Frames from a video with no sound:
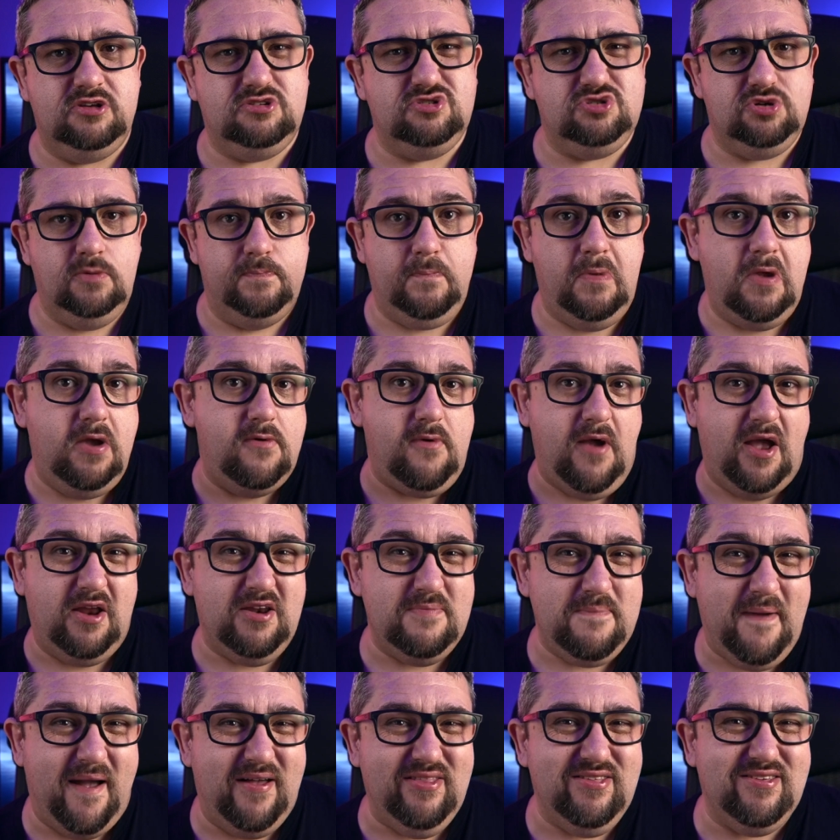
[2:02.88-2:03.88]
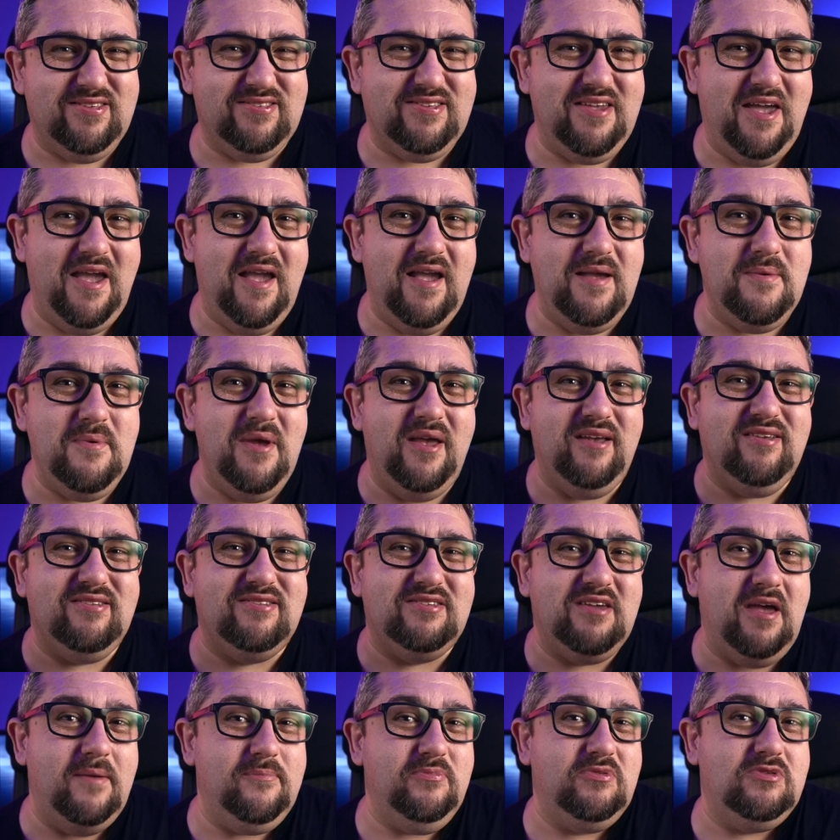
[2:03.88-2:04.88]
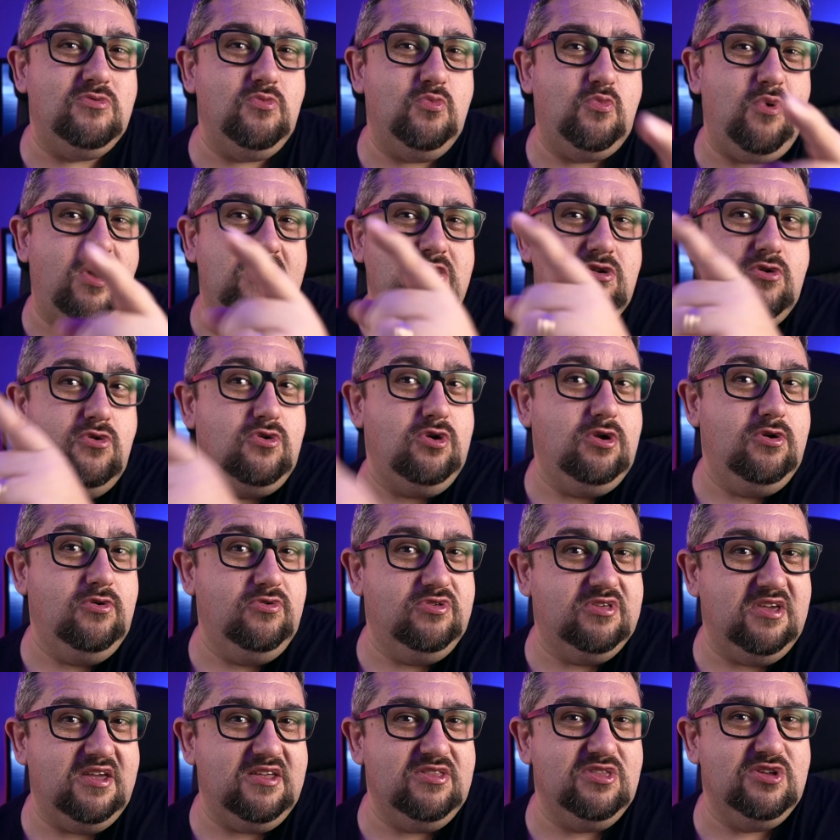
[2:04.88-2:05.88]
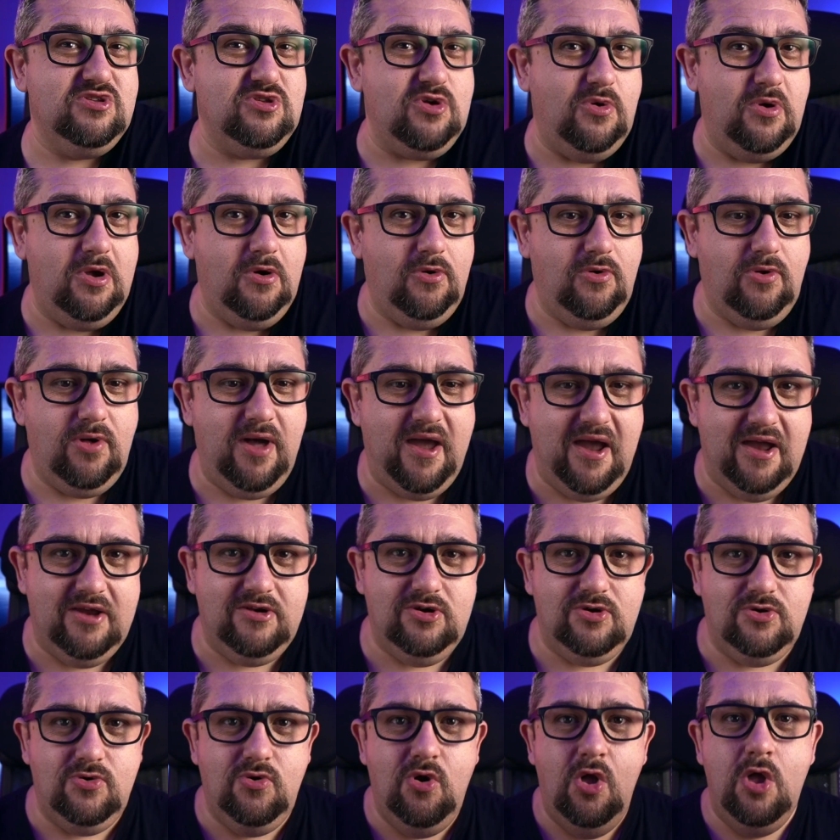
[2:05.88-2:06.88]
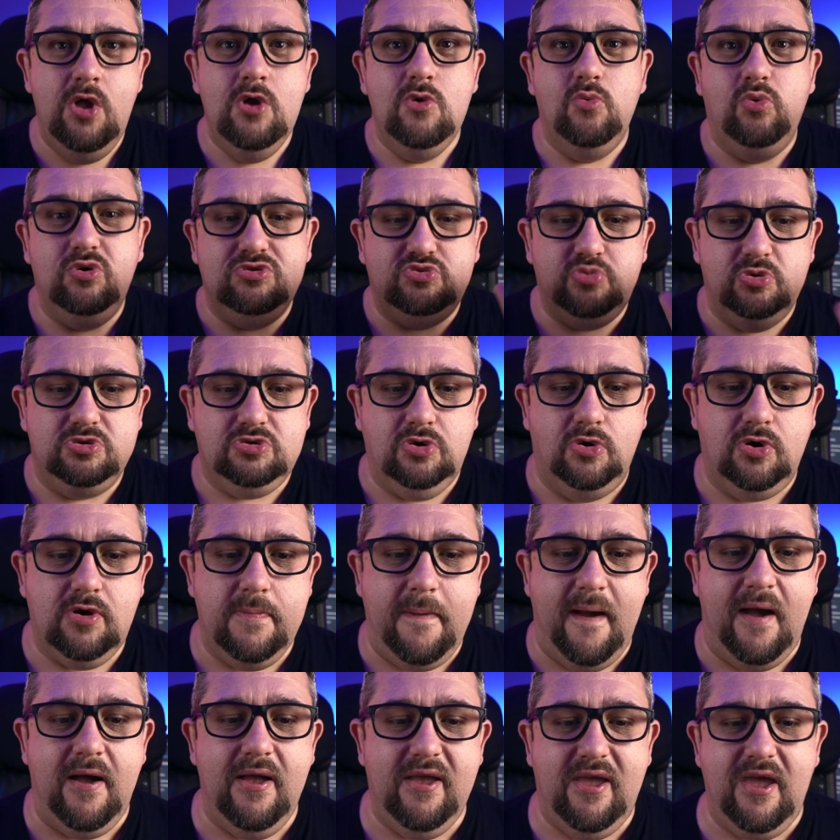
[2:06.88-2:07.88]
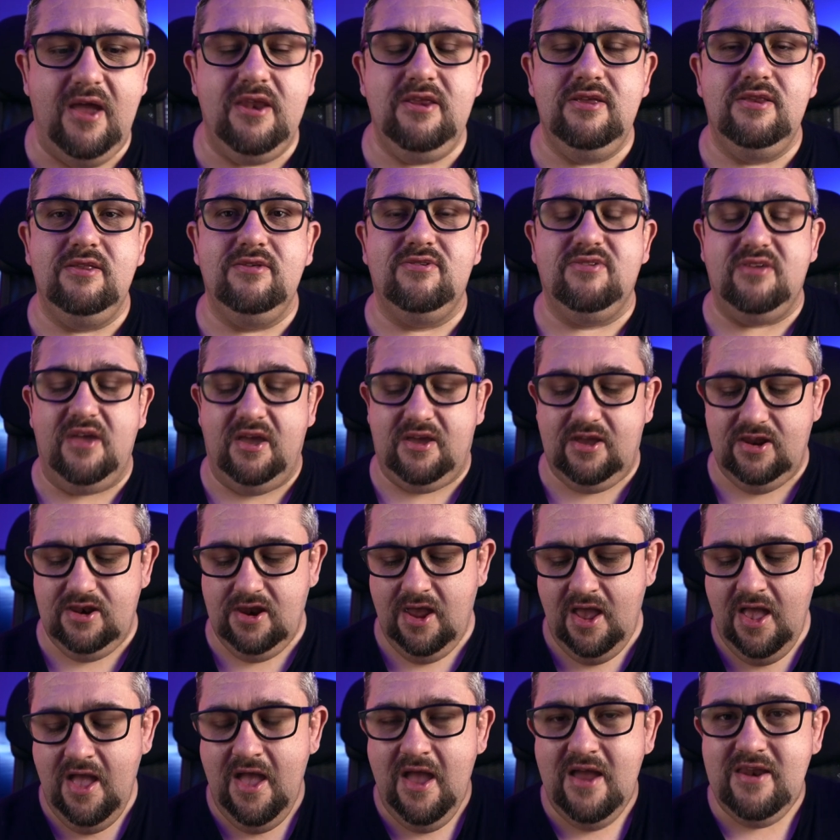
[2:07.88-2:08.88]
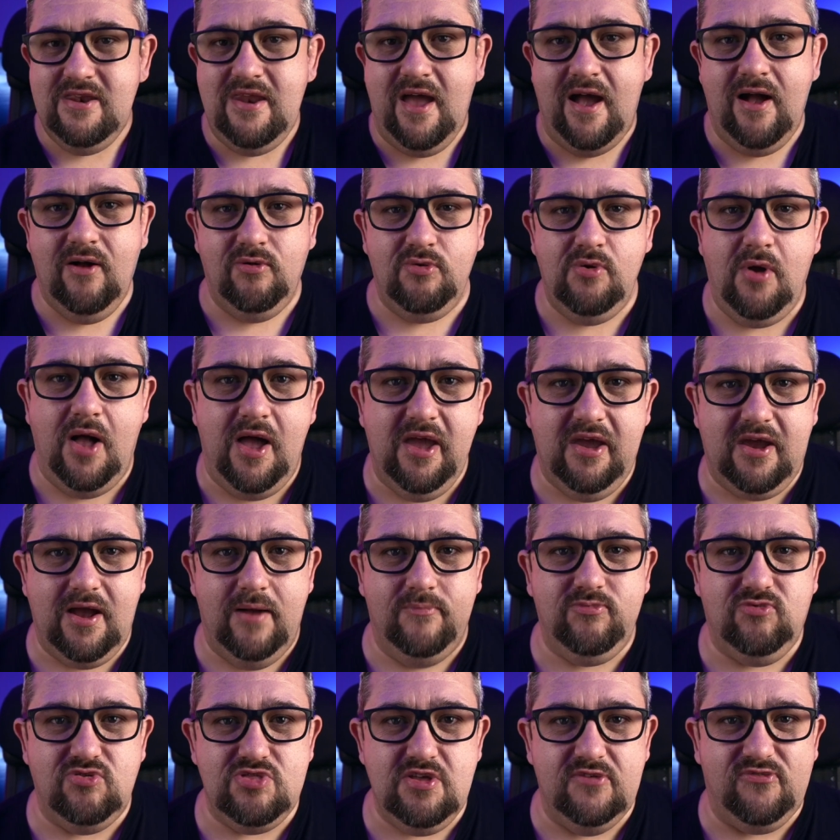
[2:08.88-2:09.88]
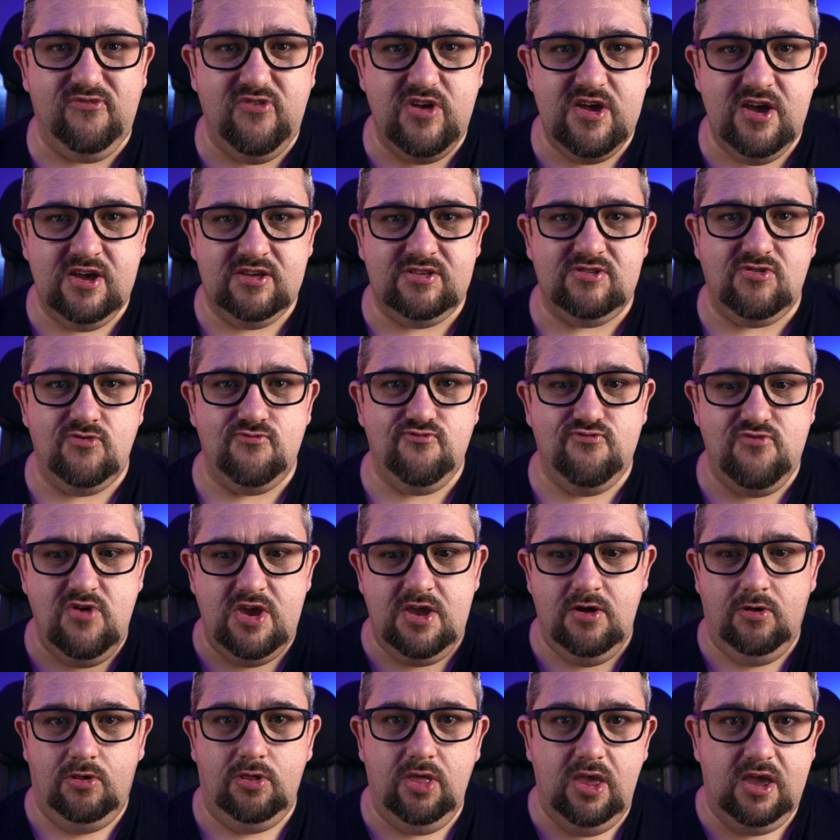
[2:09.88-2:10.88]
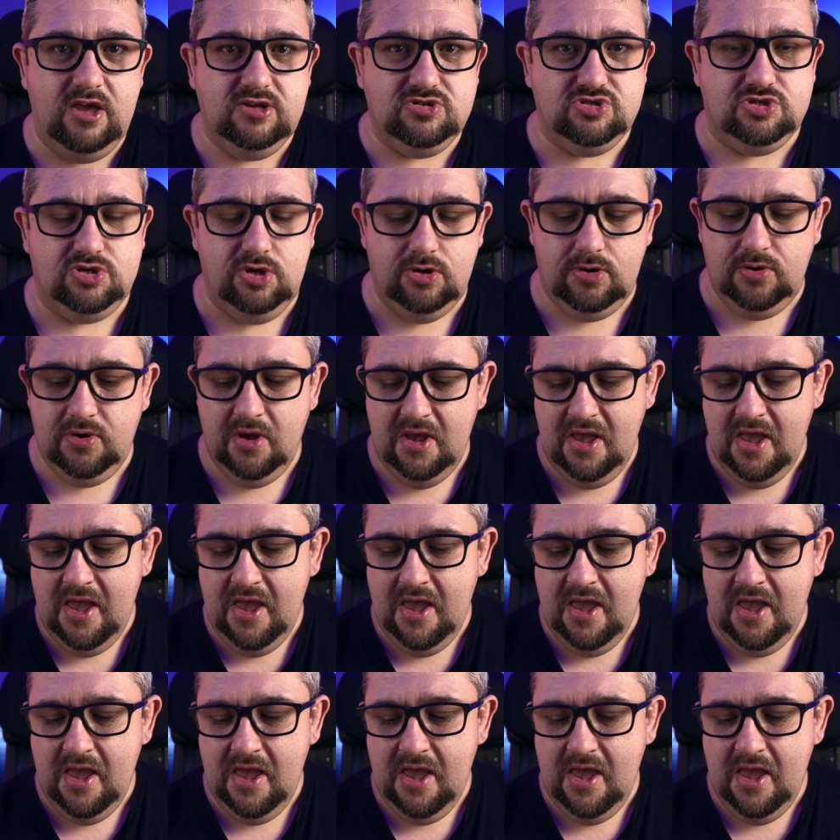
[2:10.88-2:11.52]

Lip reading: should be around about the same, except when you're using the do-it-all handle, which we'll talk about again in a second. Now I come to the first real issue.